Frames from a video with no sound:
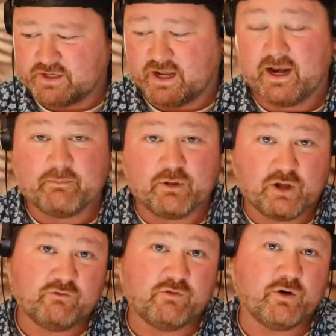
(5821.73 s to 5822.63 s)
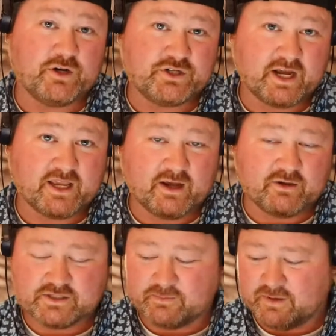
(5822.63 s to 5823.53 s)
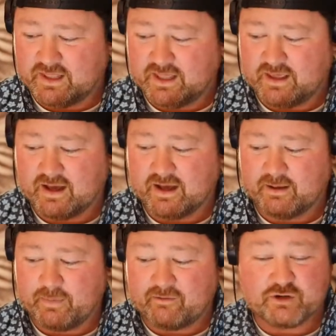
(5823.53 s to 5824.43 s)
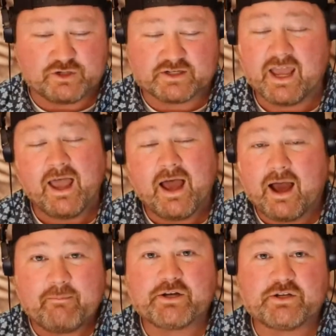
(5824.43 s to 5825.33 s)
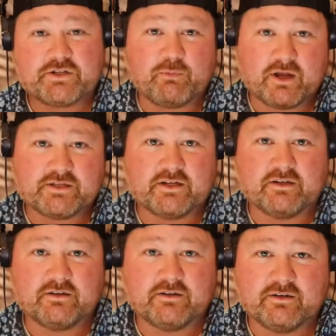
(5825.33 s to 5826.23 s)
tonight, and I'm looking forward to checking out some of the beverages. I'm not just the president;